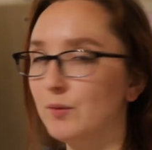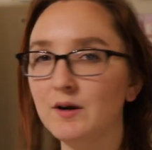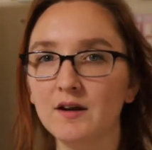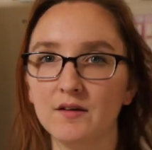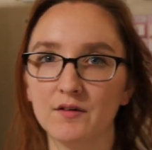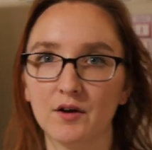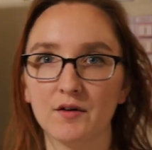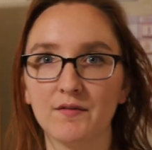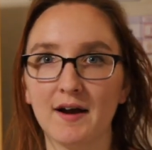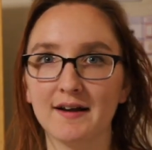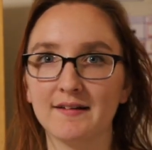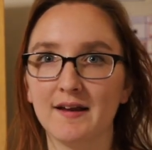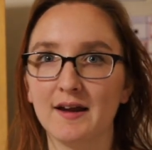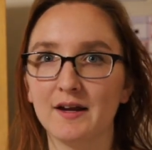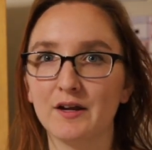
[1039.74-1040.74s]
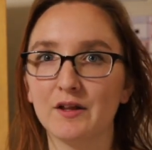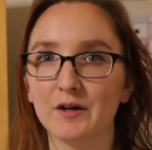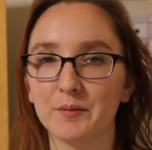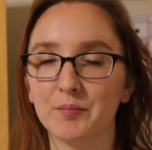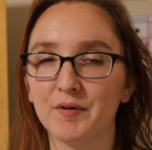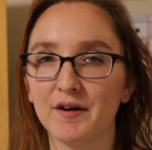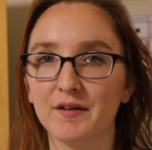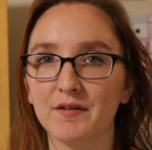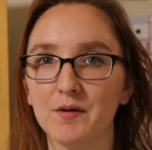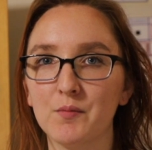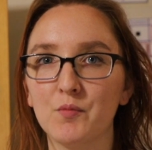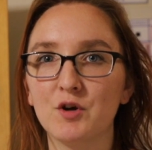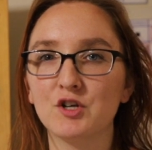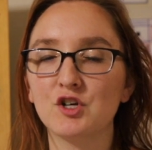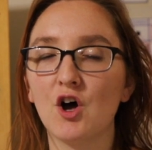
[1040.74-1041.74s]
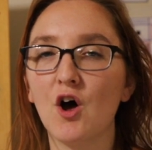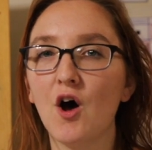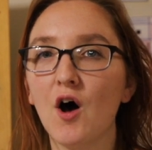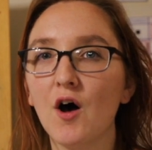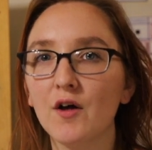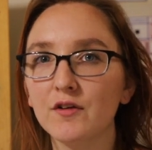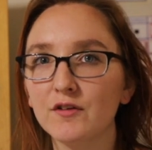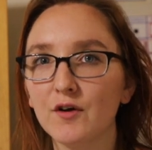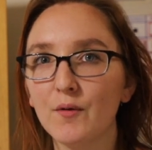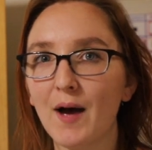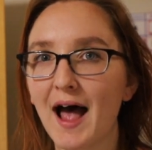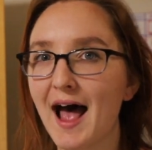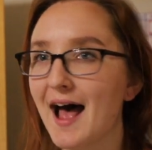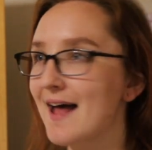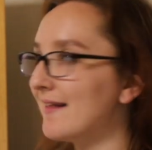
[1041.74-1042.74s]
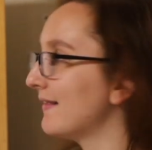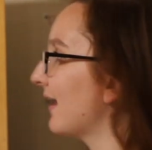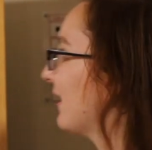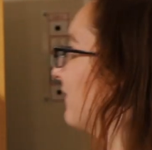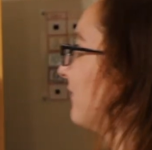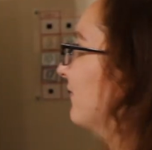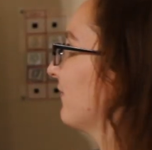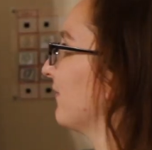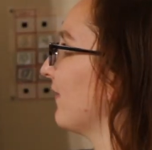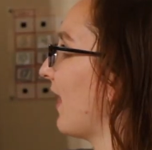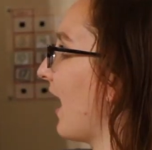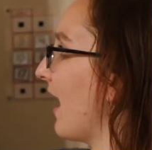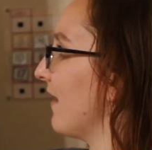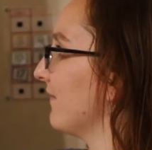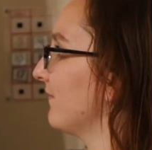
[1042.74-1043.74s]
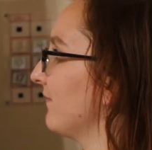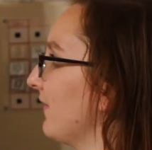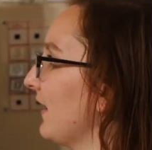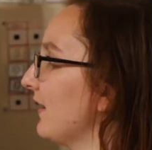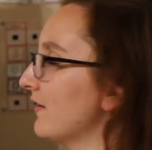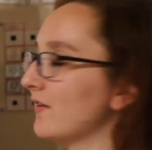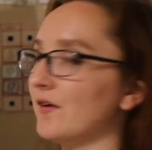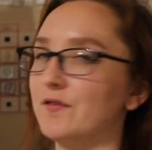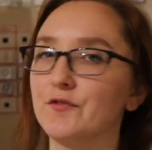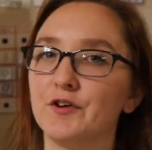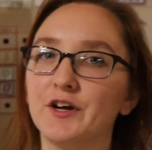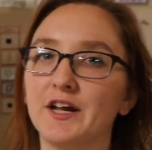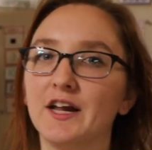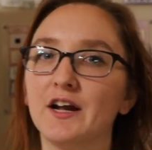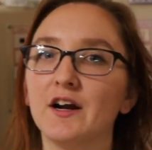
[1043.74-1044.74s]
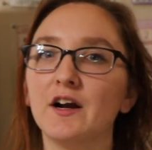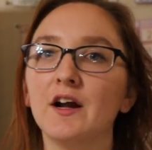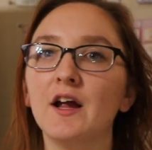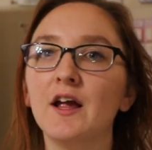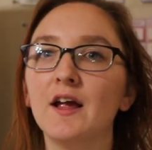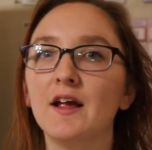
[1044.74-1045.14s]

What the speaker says: one is our rectangular prism, which also has a flat face over here.